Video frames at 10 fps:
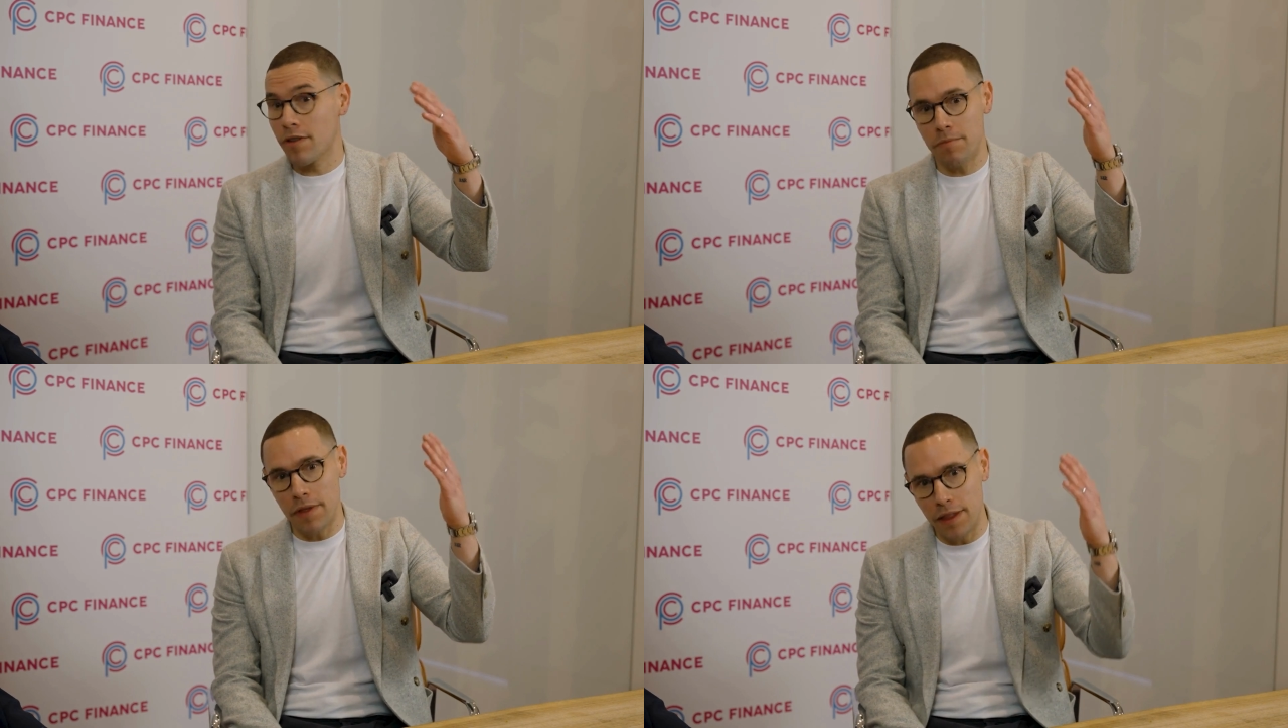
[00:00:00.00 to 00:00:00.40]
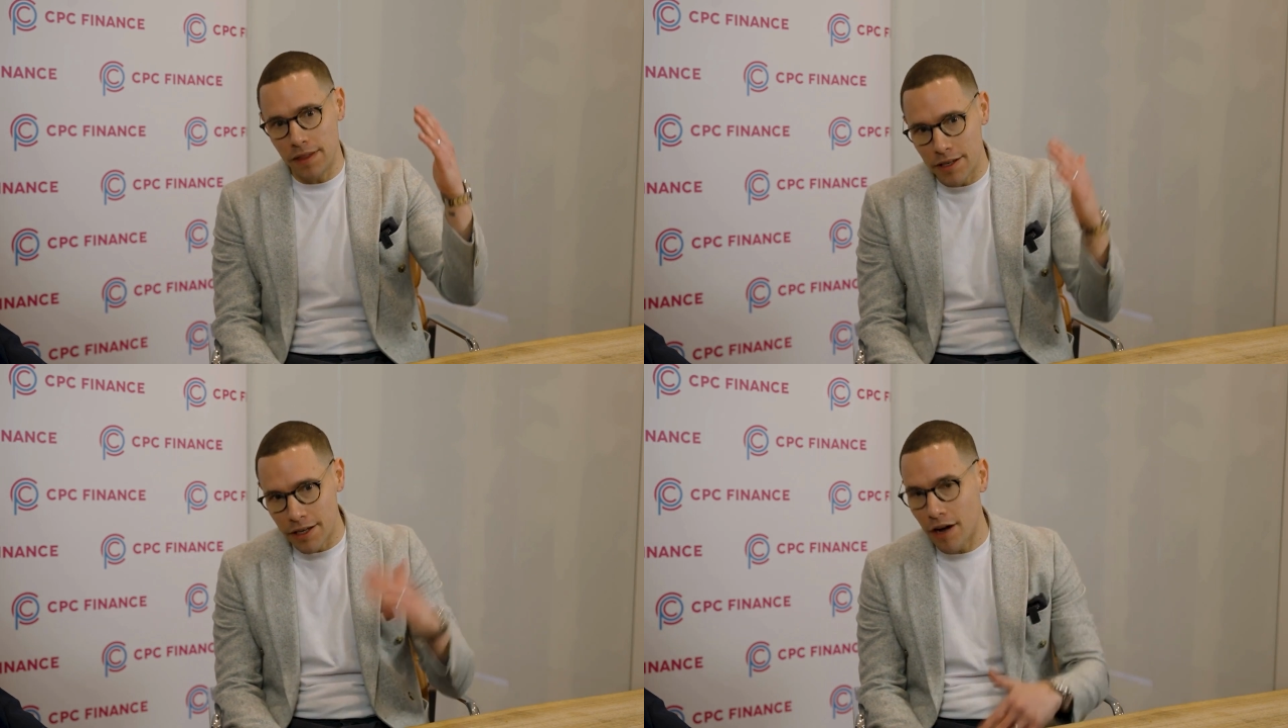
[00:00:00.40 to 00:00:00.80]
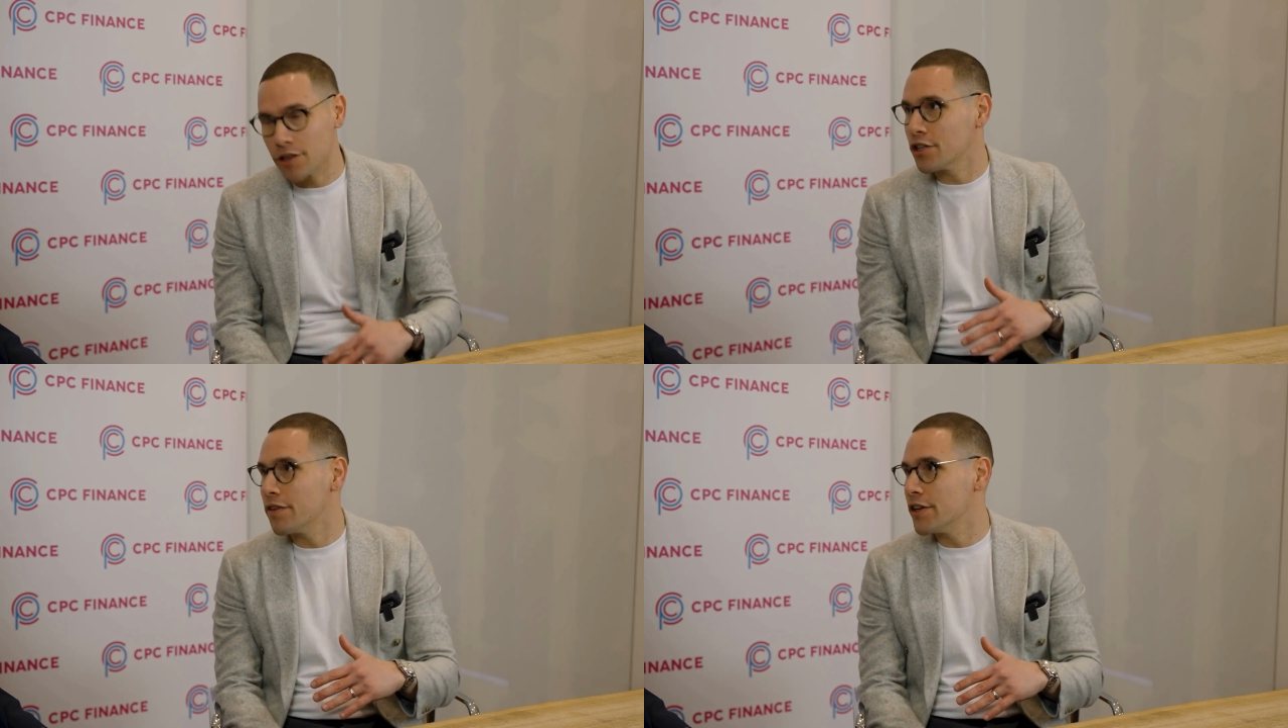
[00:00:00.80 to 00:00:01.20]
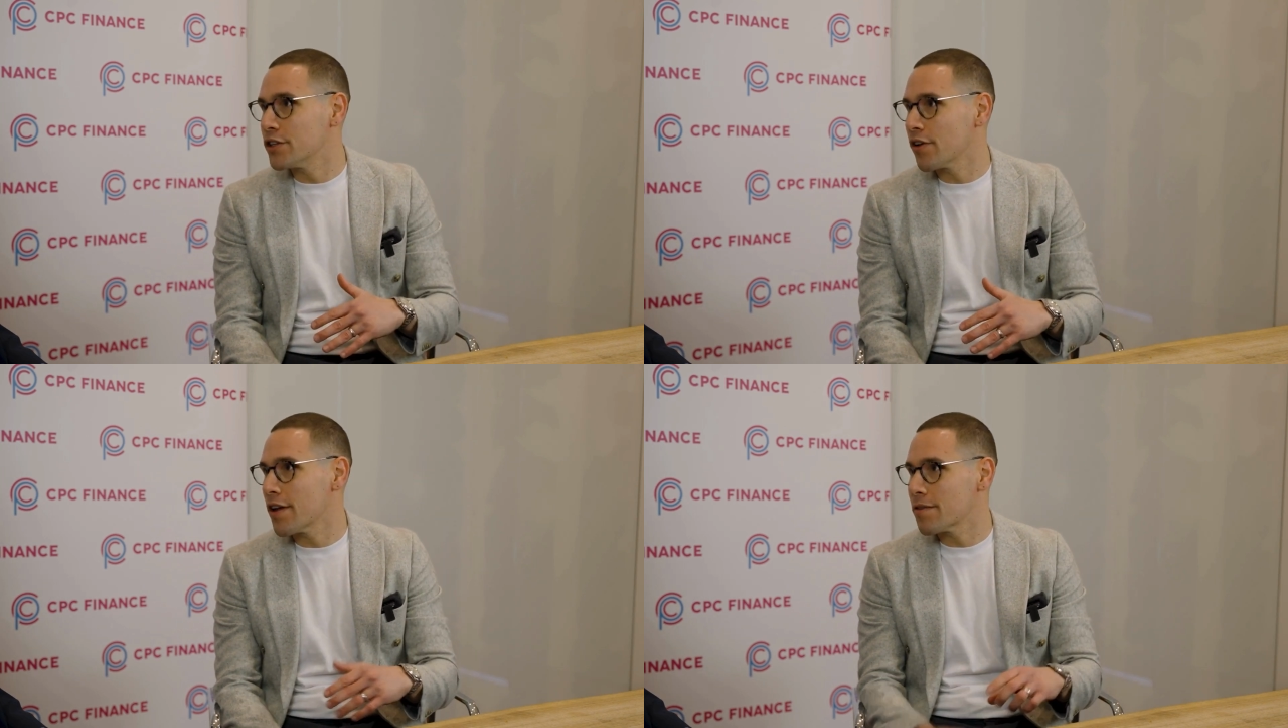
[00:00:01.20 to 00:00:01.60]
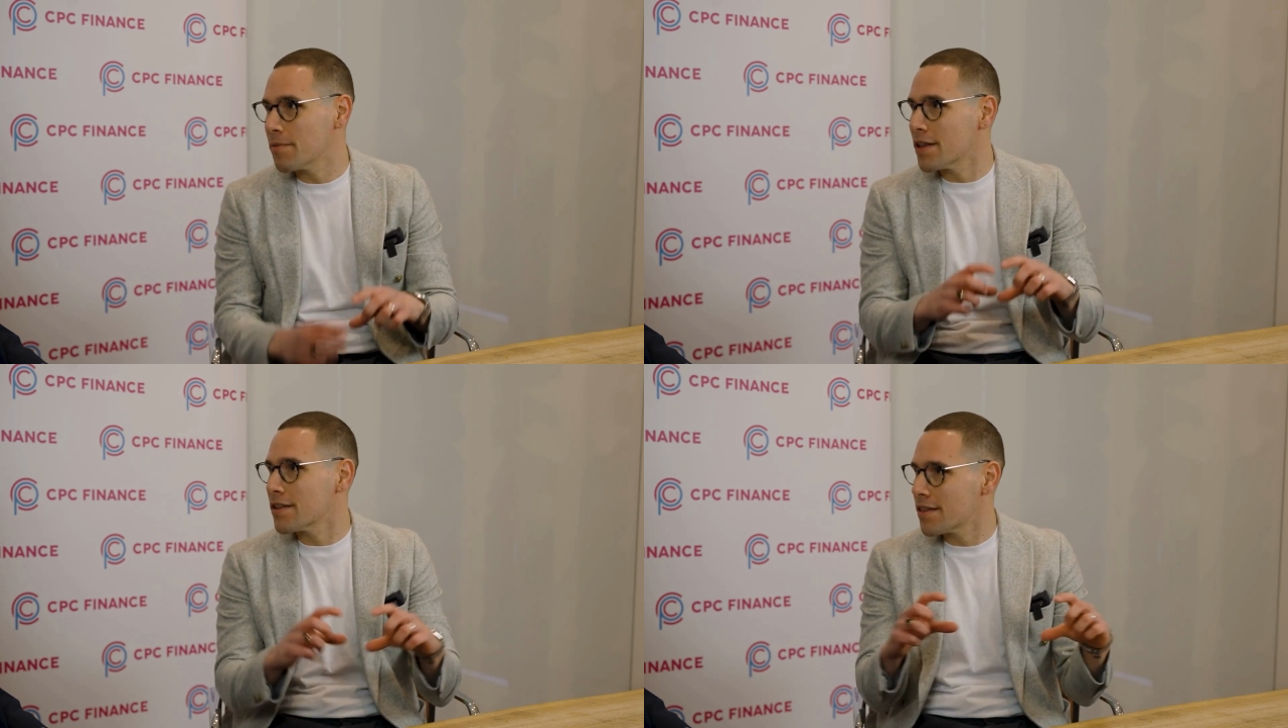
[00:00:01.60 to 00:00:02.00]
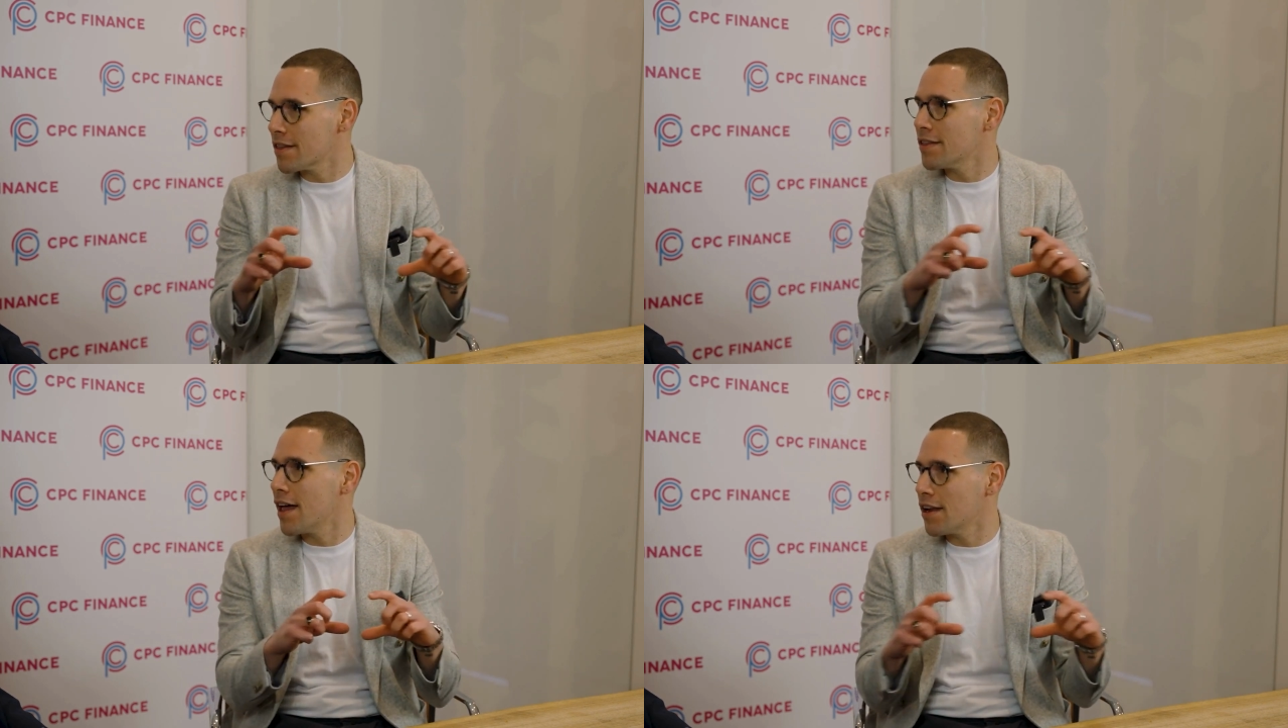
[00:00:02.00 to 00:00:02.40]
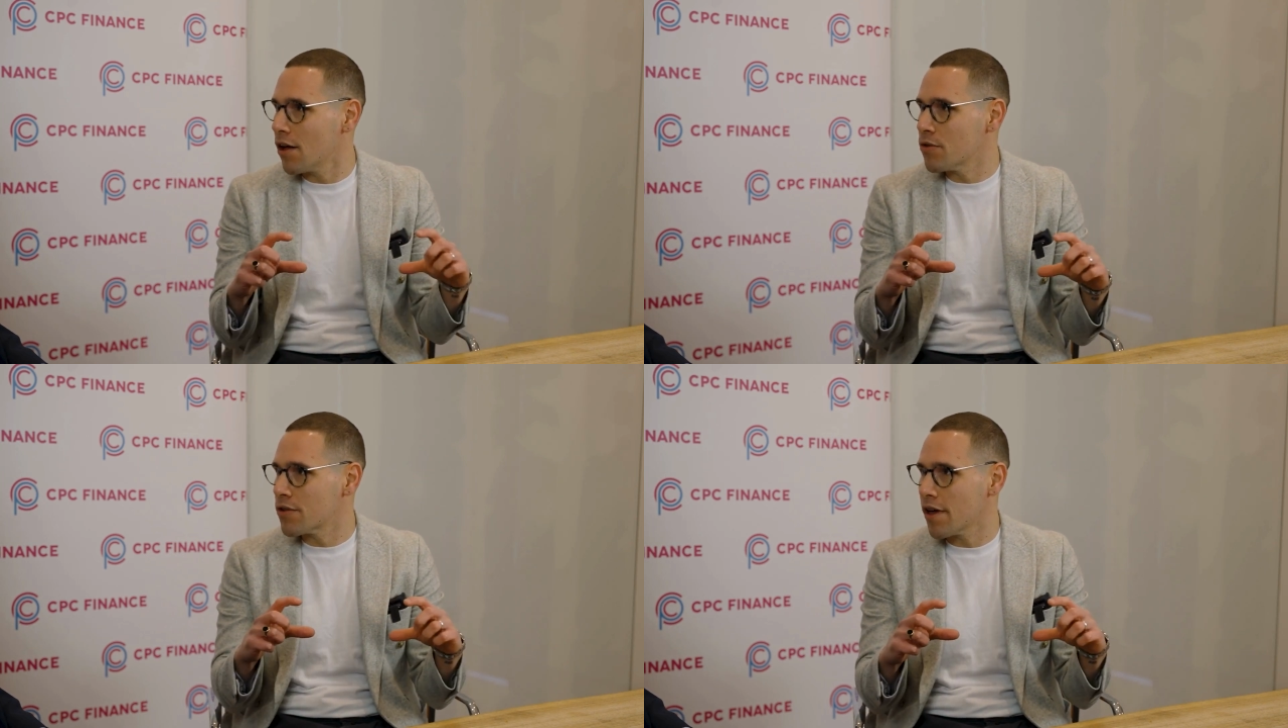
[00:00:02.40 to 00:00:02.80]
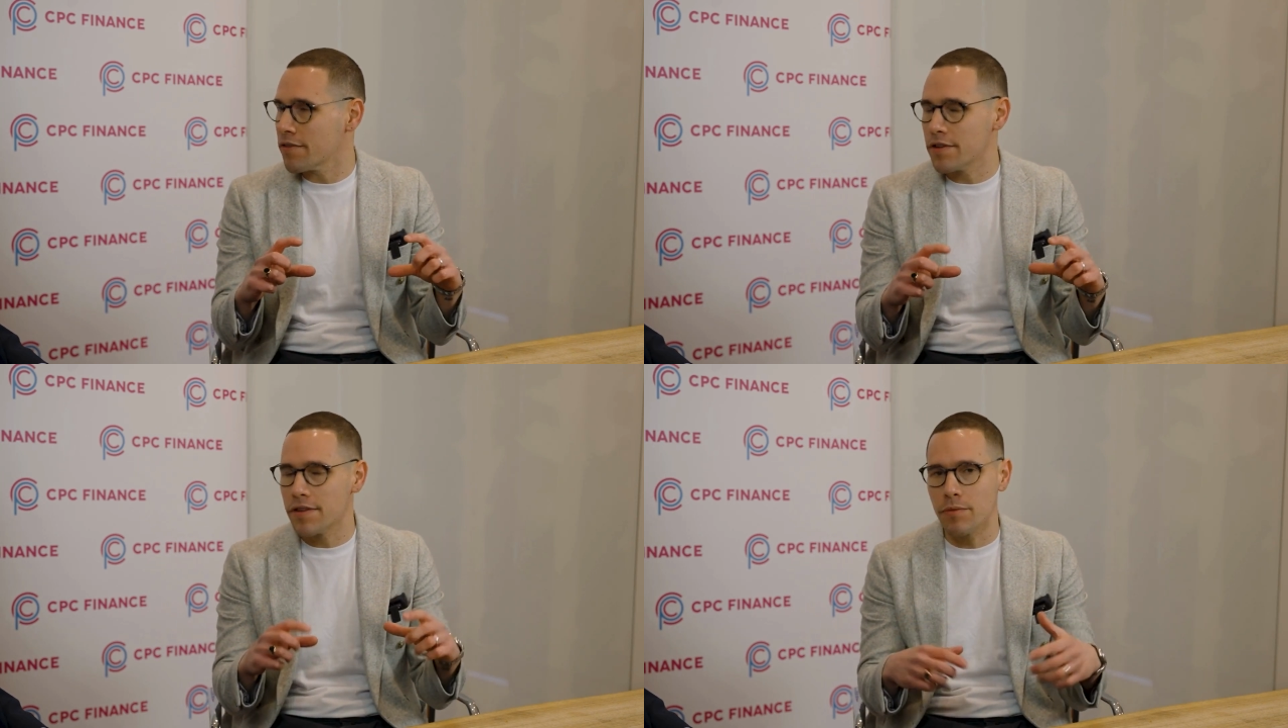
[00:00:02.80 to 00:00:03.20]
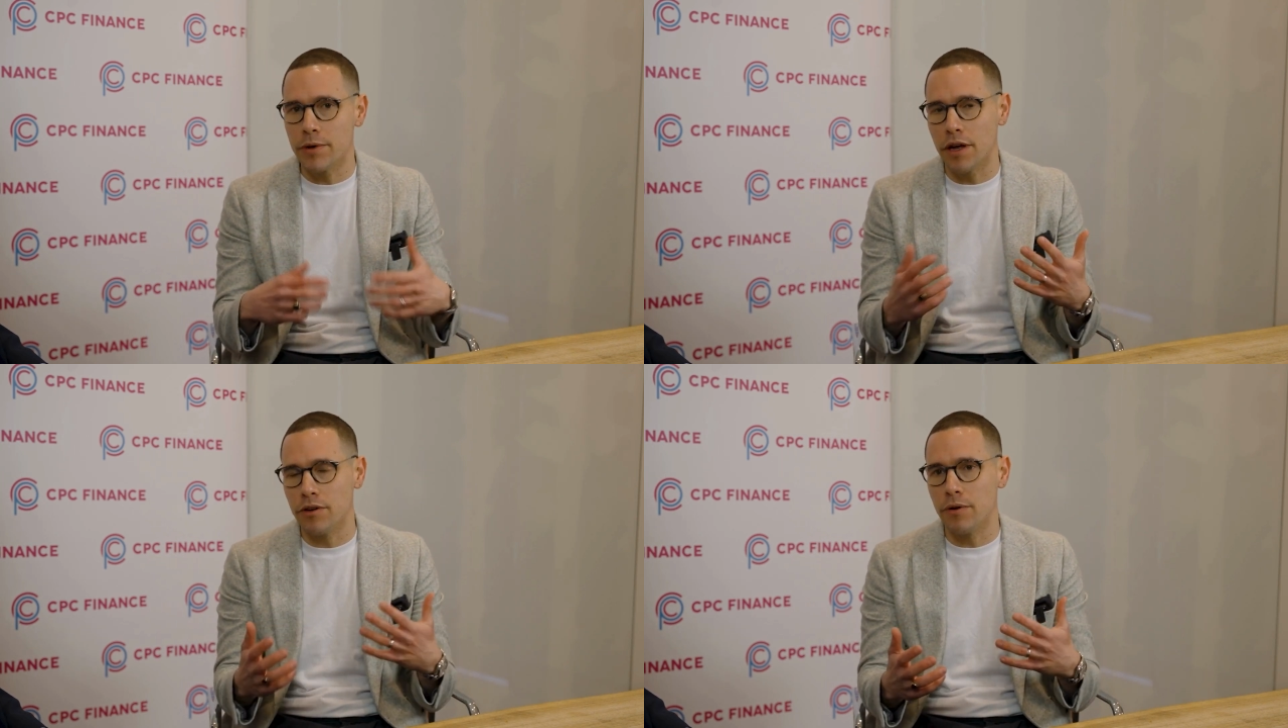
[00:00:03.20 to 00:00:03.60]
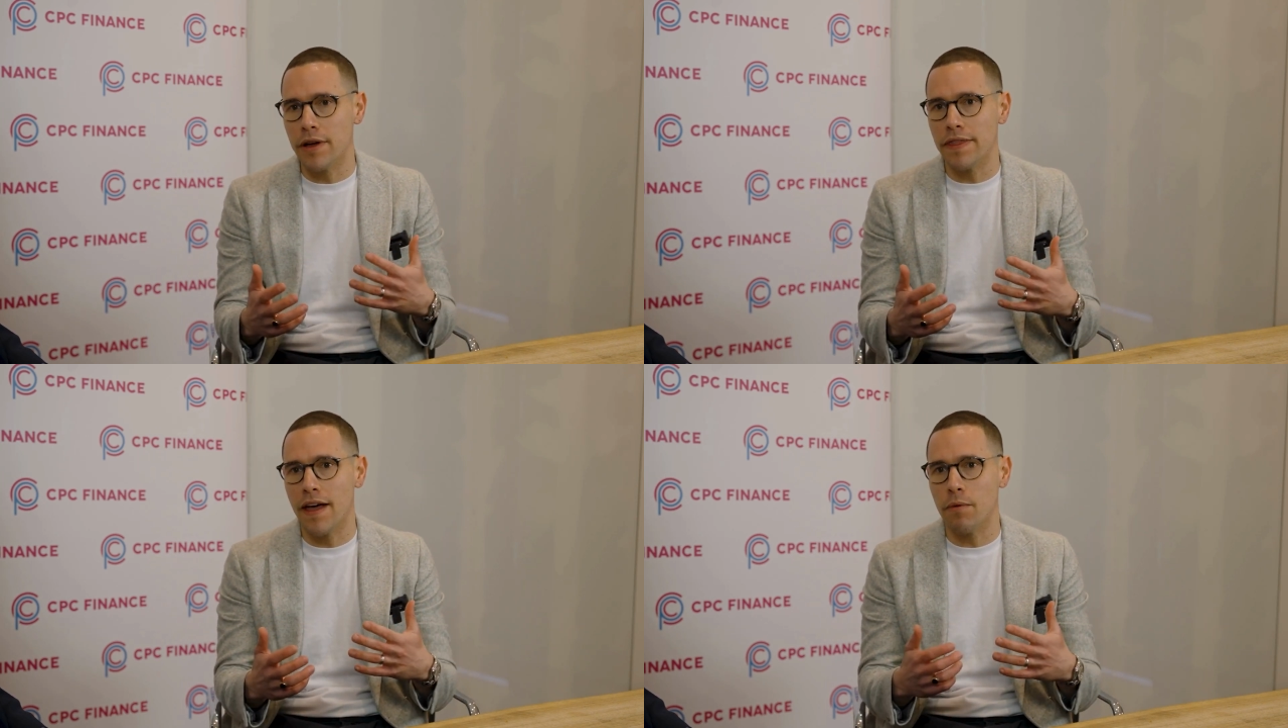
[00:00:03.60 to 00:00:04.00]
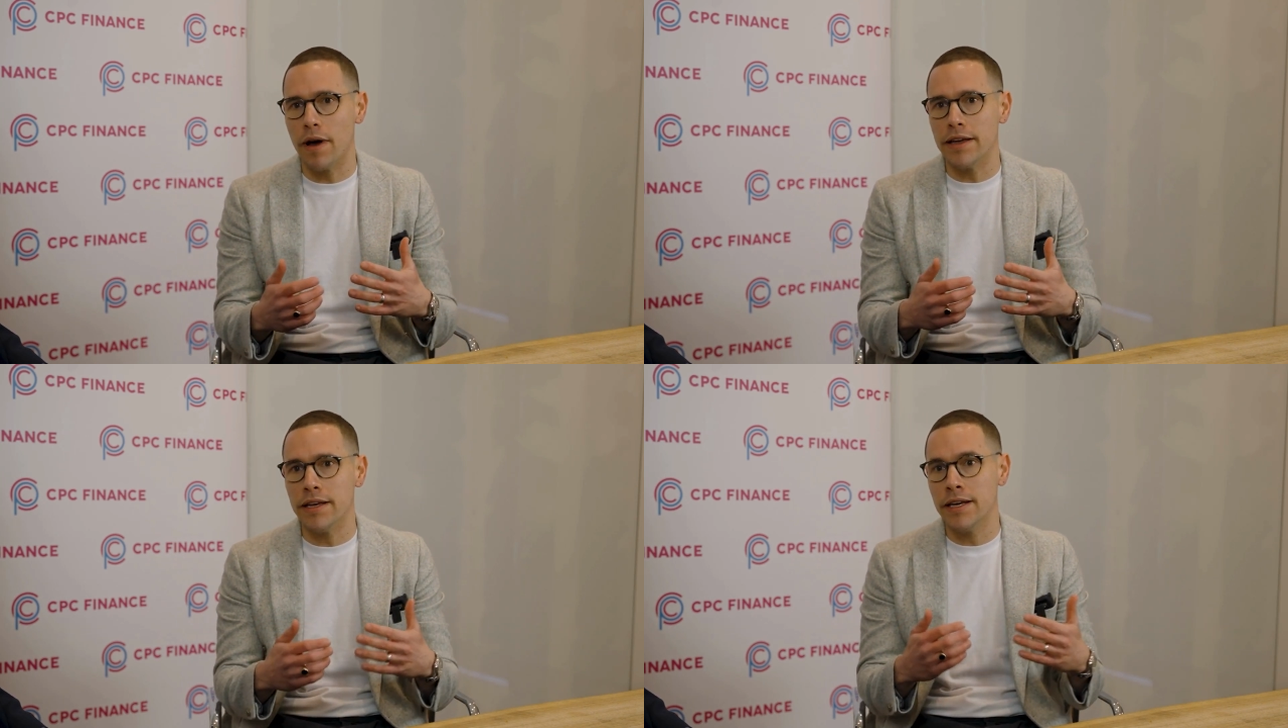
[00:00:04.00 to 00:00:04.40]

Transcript: but then the deduction of interest means that the net loan suffers, and we don't do it in that way.